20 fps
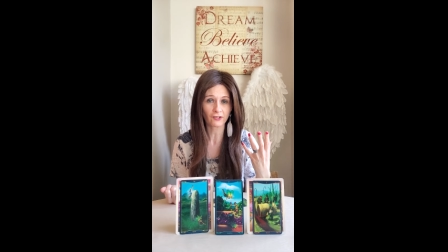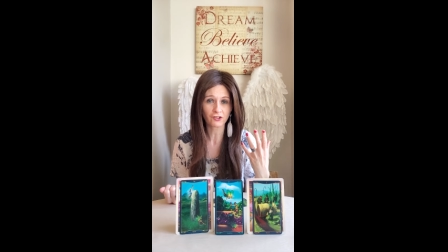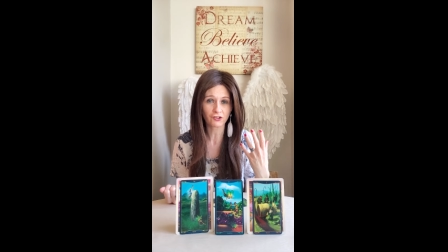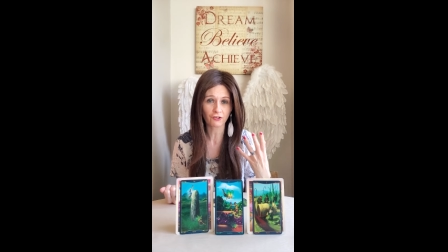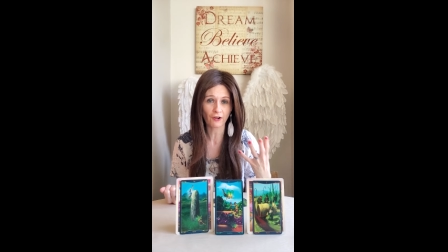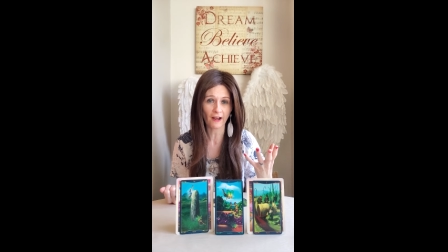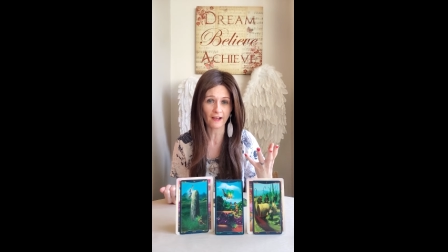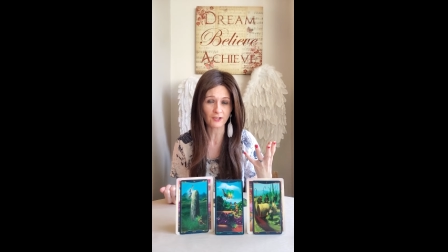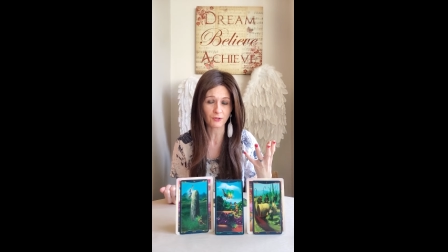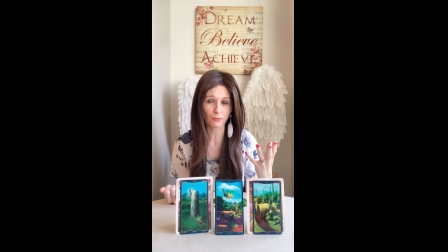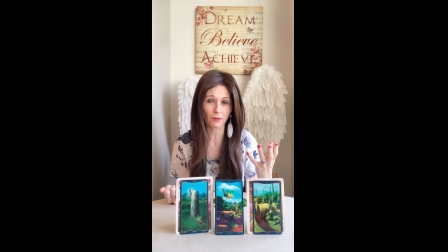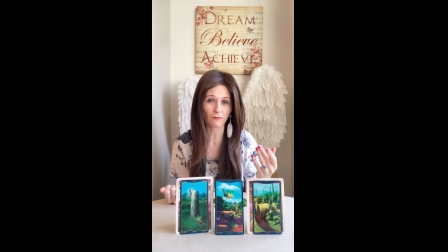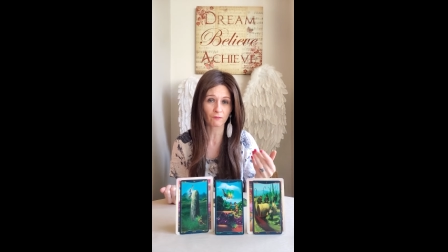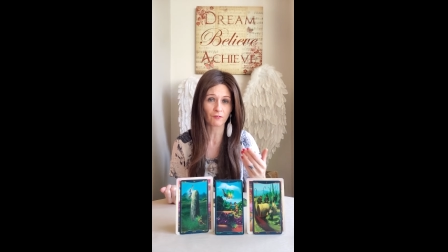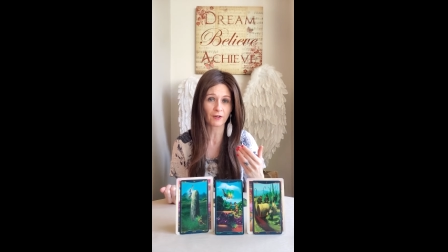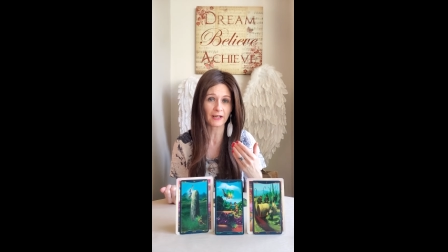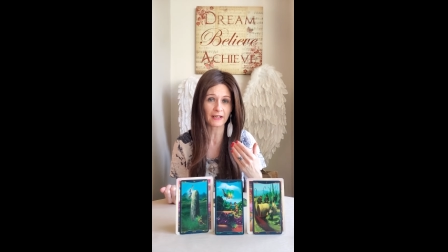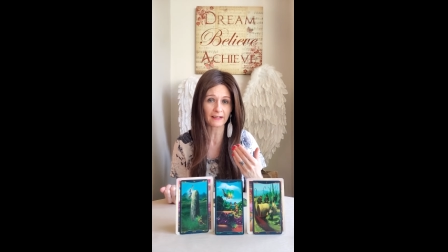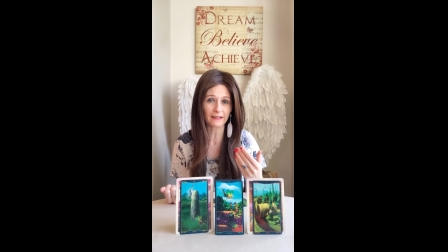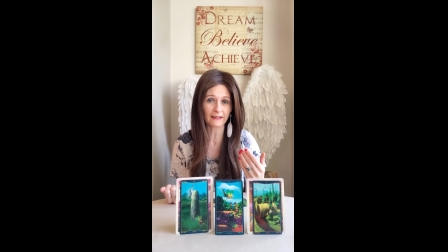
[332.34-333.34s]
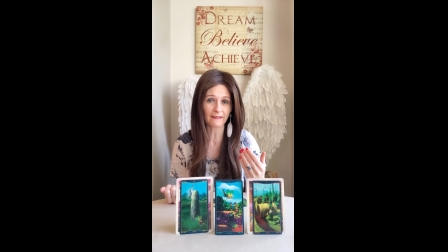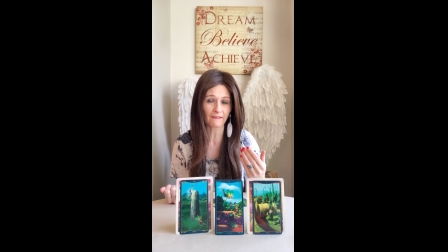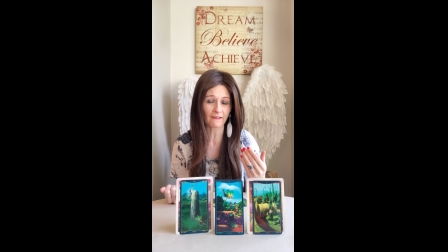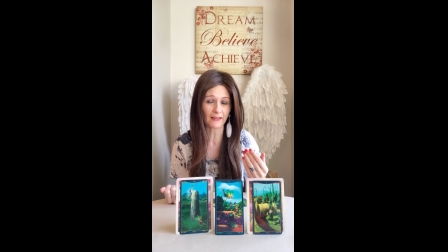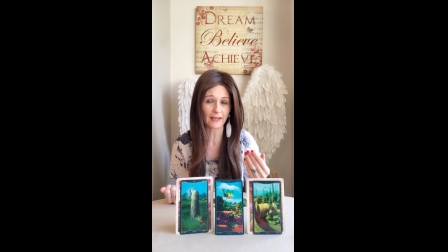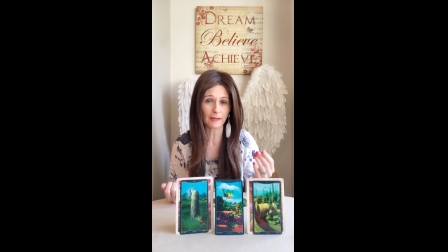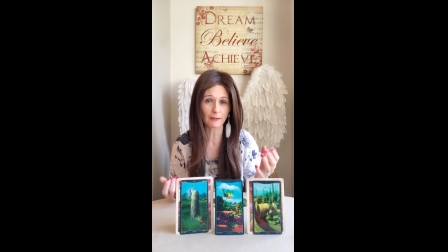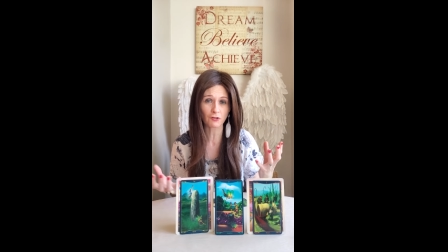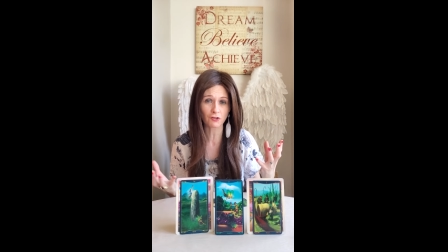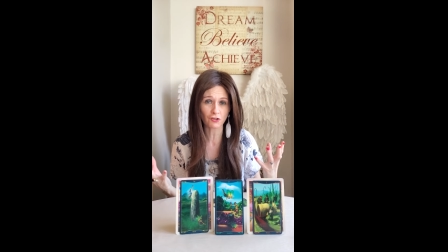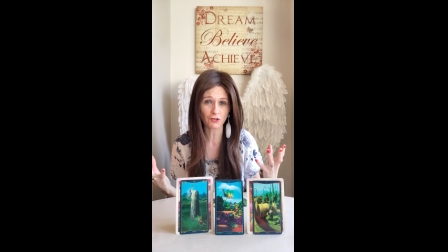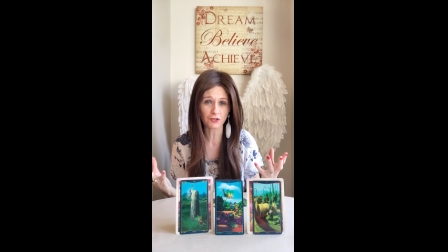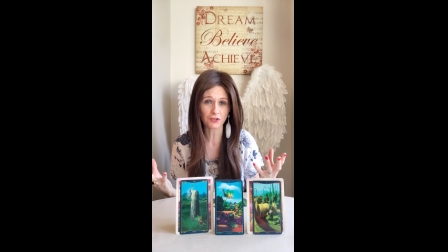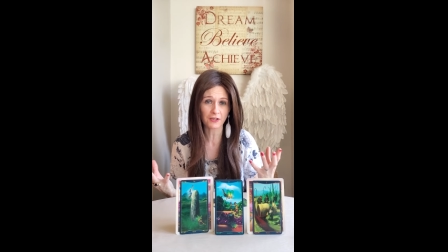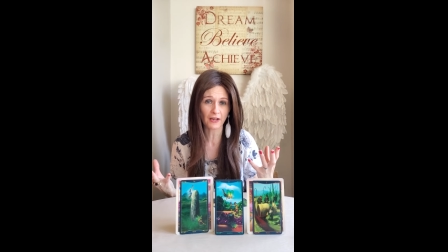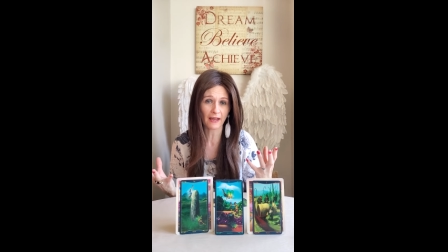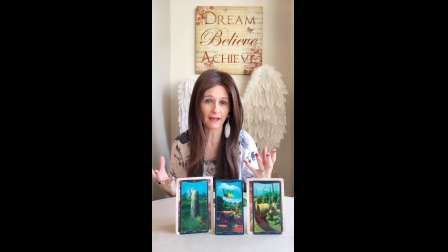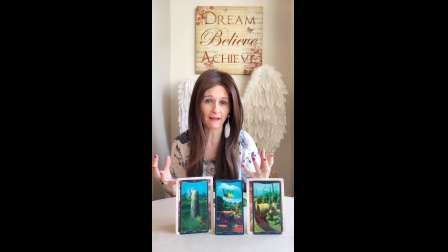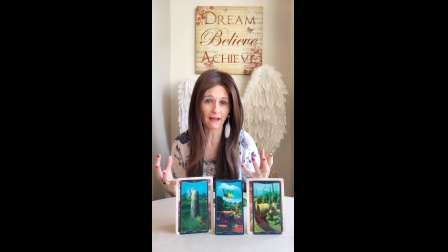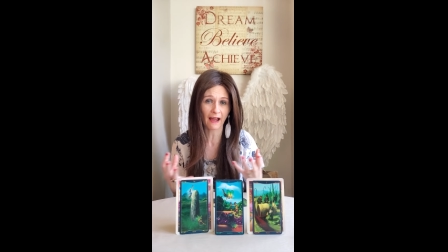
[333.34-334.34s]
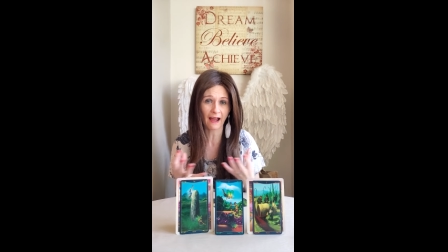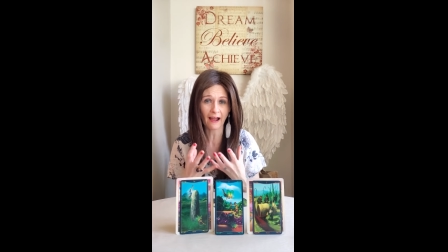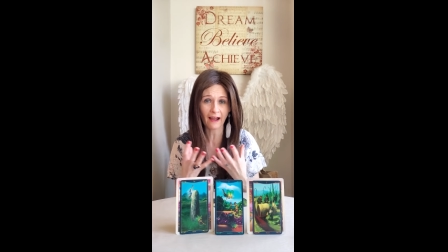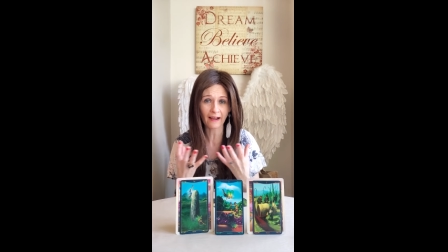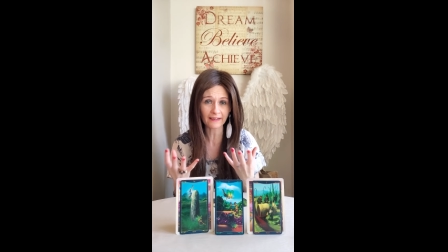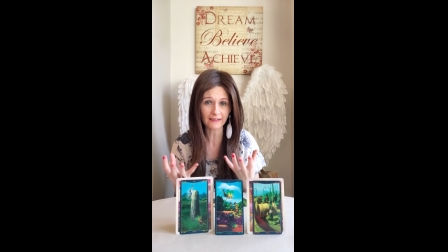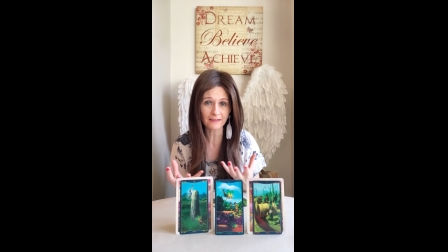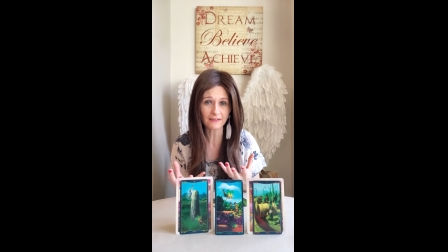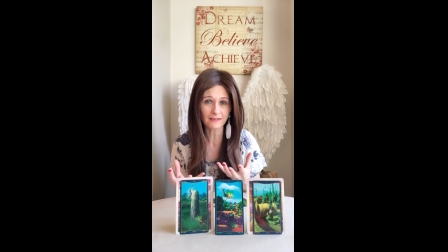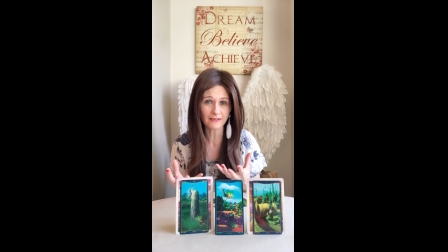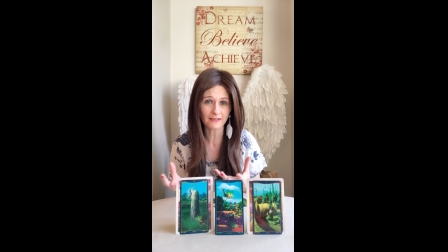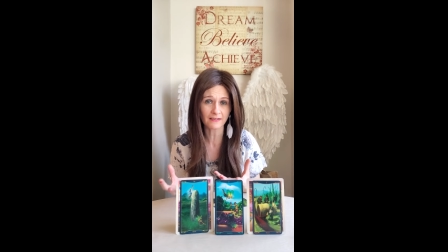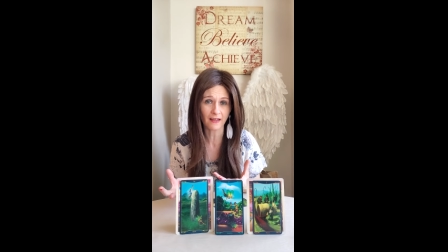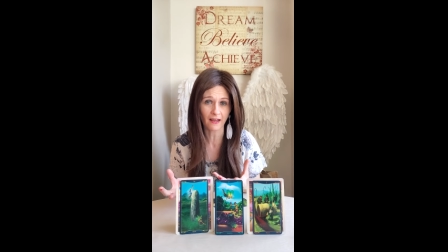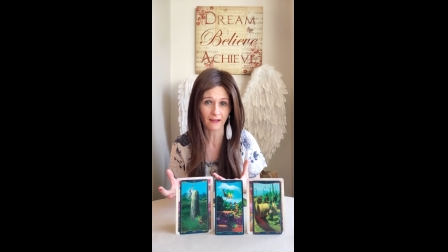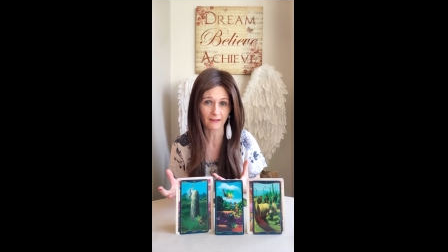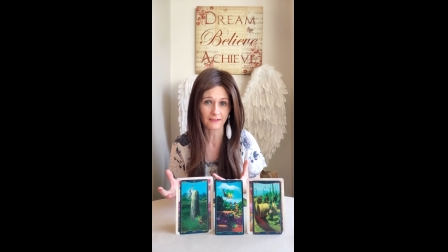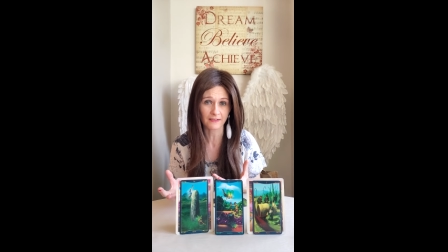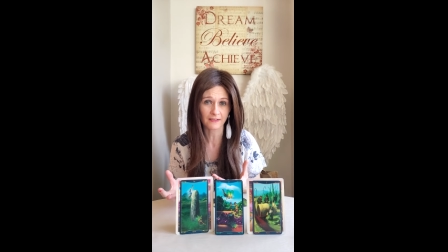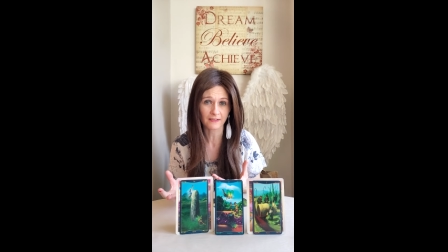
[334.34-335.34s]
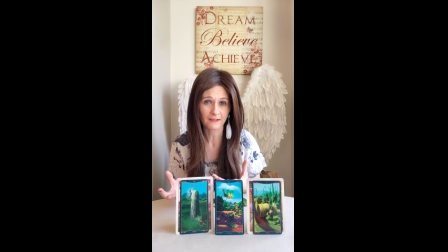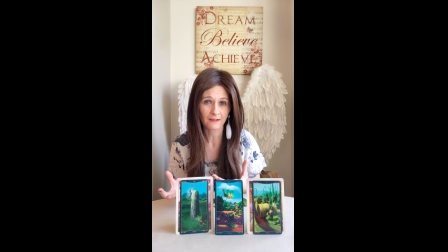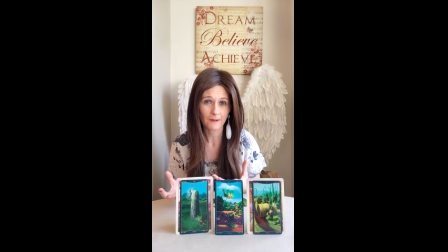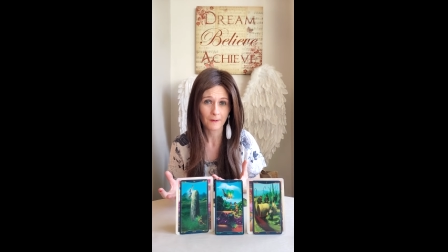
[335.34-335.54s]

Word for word: stress when really it just heightens that.